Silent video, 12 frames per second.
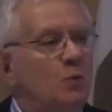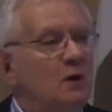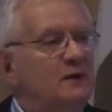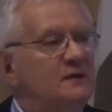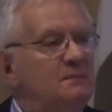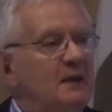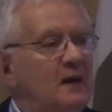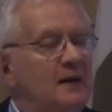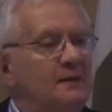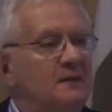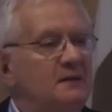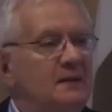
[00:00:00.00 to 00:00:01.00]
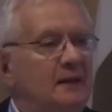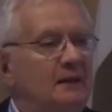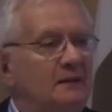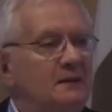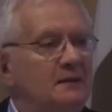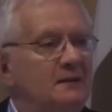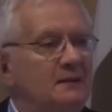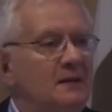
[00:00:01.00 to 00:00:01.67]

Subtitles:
works behind the scenes.